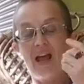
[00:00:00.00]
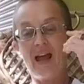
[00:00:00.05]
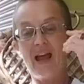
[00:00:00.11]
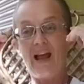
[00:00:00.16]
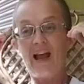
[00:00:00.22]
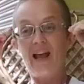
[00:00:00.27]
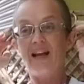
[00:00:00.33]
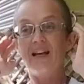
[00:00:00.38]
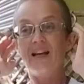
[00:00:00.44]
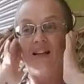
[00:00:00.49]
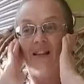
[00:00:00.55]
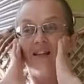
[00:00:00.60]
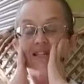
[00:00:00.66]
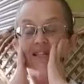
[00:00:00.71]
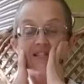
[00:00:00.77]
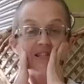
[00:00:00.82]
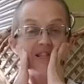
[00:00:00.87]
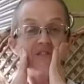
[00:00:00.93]
And
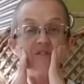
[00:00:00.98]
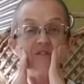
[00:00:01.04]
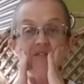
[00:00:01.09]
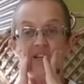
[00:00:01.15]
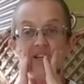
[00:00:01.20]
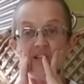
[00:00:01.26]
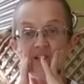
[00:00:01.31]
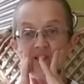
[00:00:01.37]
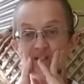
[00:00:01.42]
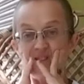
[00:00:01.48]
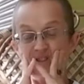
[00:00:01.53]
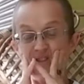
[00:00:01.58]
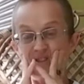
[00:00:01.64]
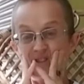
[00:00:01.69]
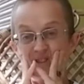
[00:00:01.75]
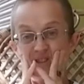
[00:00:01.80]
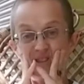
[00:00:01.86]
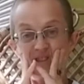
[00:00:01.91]
this is fun.
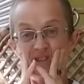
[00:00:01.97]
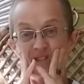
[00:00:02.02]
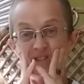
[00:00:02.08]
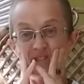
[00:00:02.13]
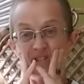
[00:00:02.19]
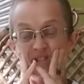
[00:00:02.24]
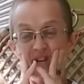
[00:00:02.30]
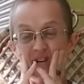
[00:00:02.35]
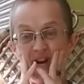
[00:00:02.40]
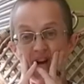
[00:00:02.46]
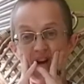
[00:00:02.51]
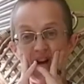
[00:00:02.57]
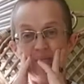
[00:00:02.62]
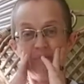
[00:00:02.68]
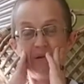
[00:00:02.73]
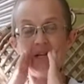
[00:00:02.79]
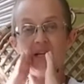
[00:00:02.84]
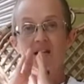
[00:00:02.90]

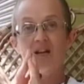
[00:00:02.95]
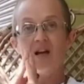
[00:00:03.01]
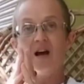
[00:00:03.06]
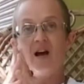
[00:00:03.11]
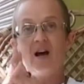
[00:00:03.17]
I mean,